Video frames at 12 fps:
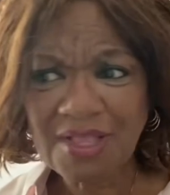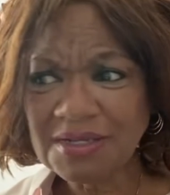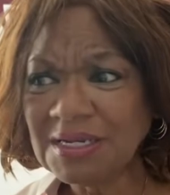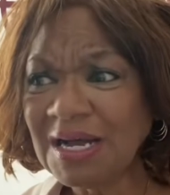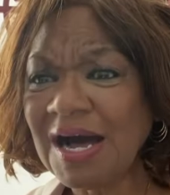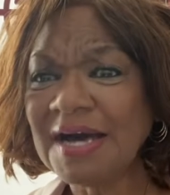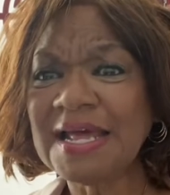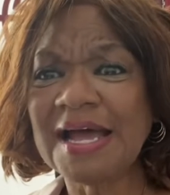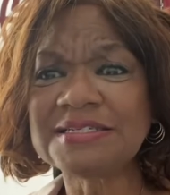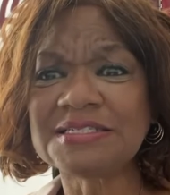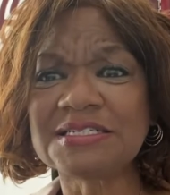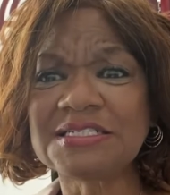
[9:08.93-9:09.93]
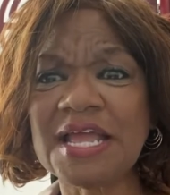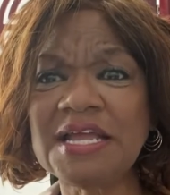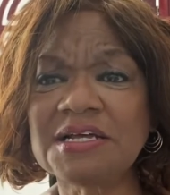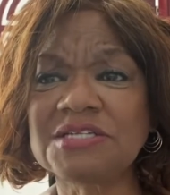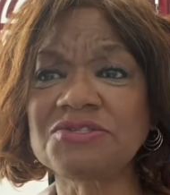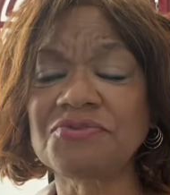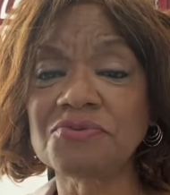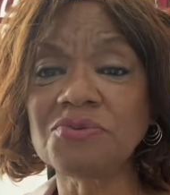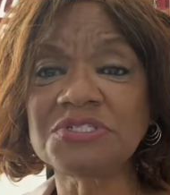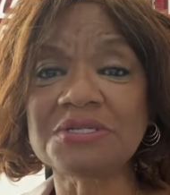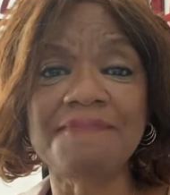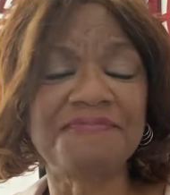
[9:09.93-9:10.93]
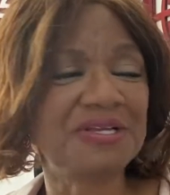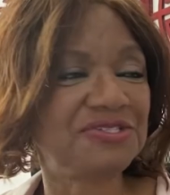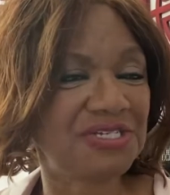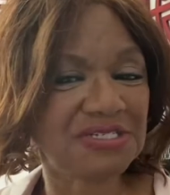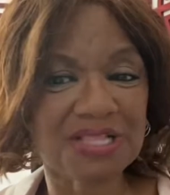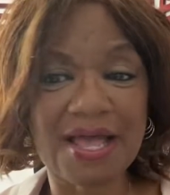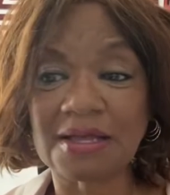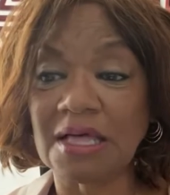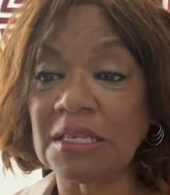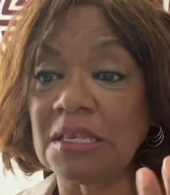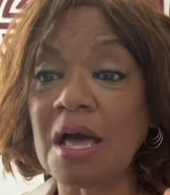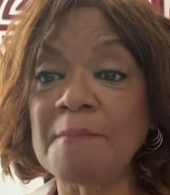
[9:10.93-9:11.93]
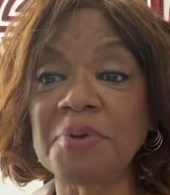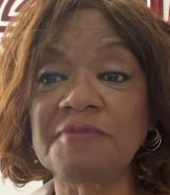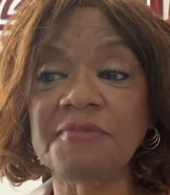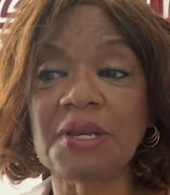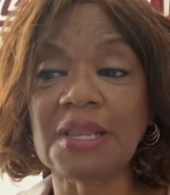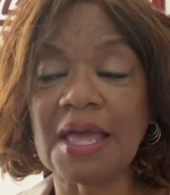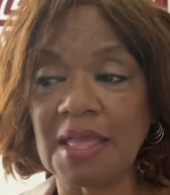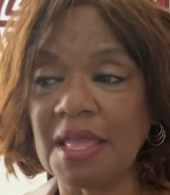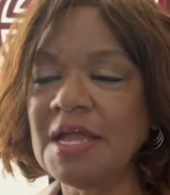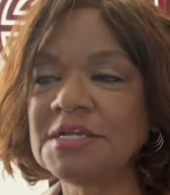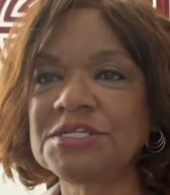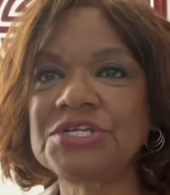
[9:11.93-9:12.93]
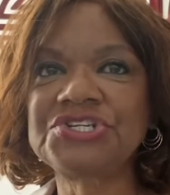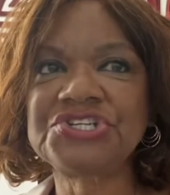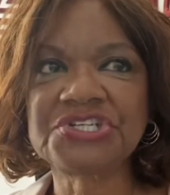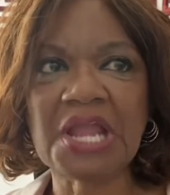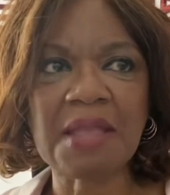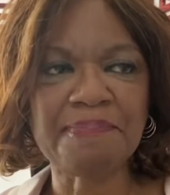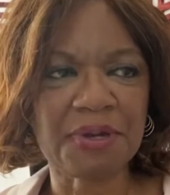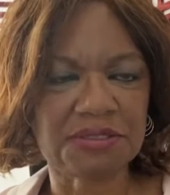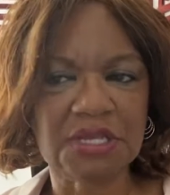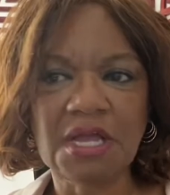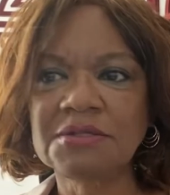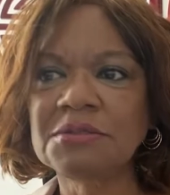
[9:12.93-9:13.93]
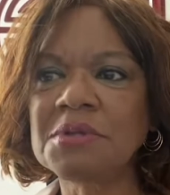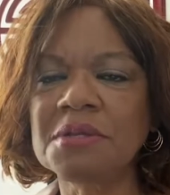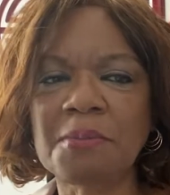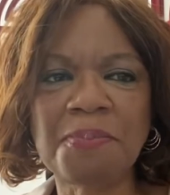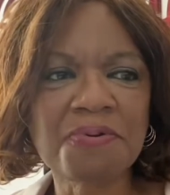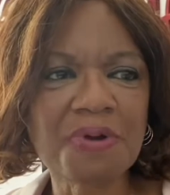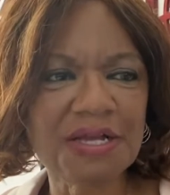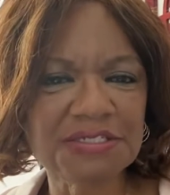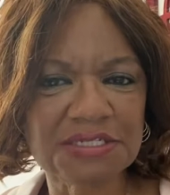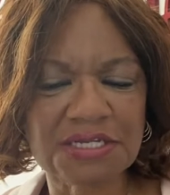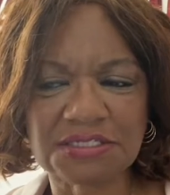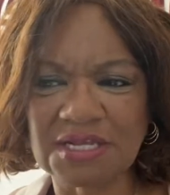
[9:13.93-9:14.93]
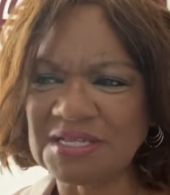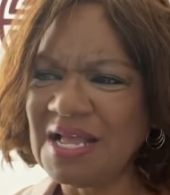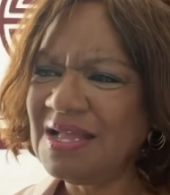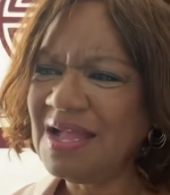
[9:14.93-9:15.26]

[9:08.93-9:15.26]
God has to take us through something just like a lump of clay to shape us, you know, process us.